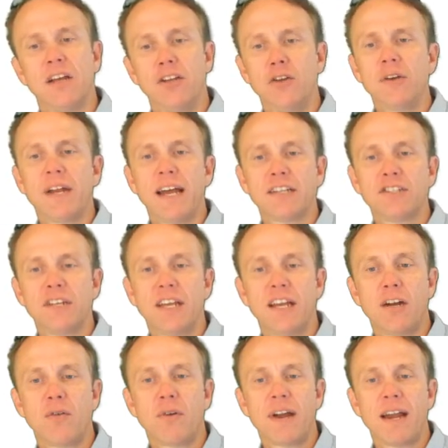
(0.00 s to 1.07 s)
You can actually get
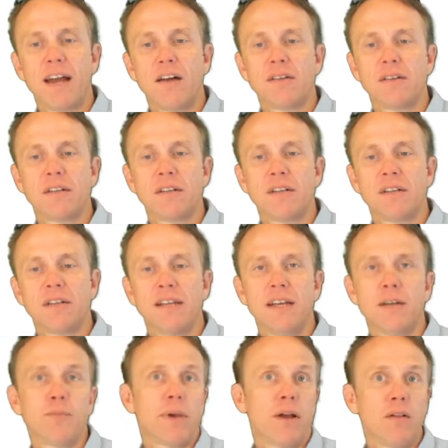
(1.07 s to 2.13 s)
around
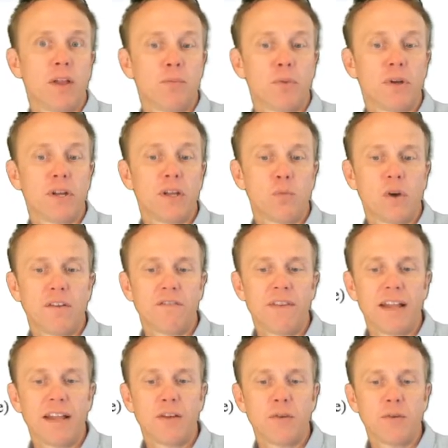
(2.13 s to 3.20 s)
it by only putting one
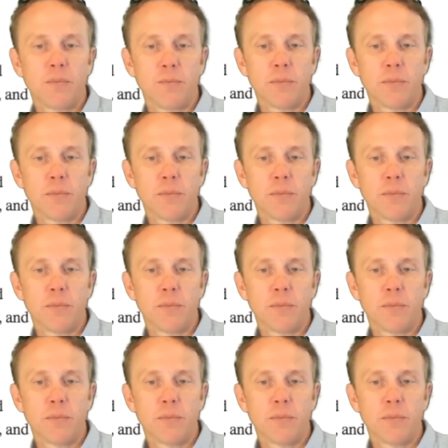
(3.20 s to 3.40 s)
value in.